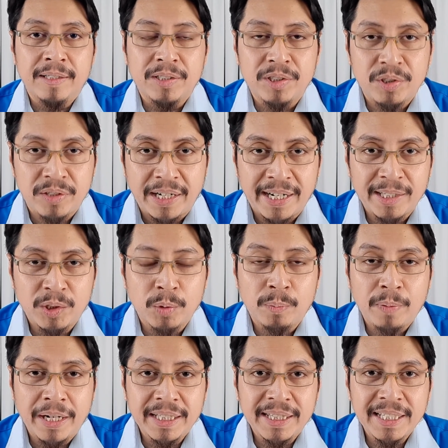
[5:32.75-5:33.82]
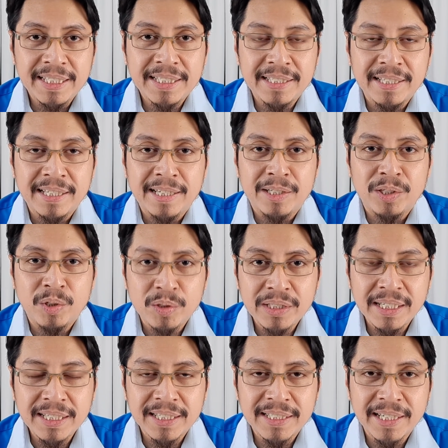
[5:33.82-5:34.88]
Try to practice
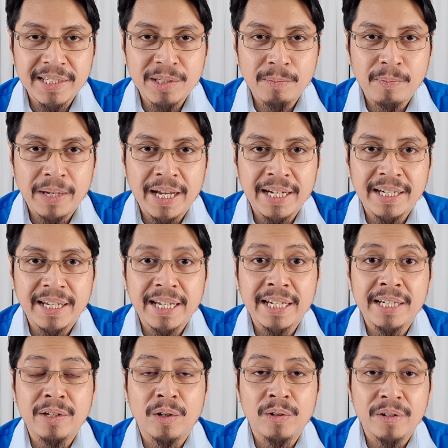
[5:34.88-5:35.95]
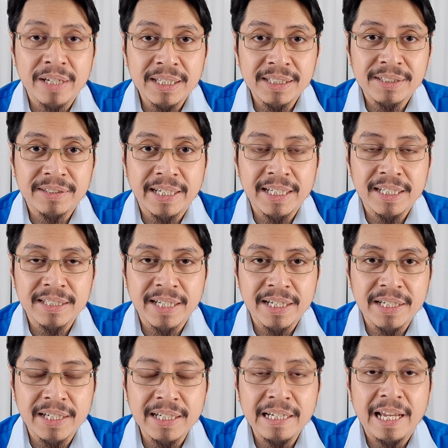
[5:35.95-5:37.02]
using the session plan in your real training
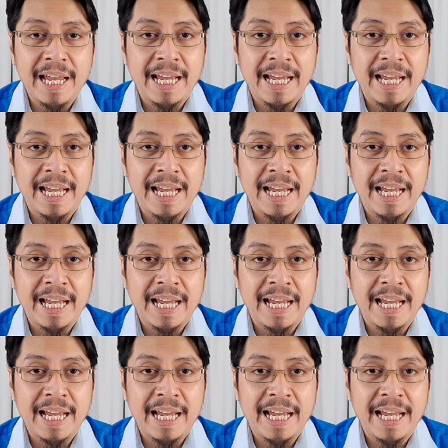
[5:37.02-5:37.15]
session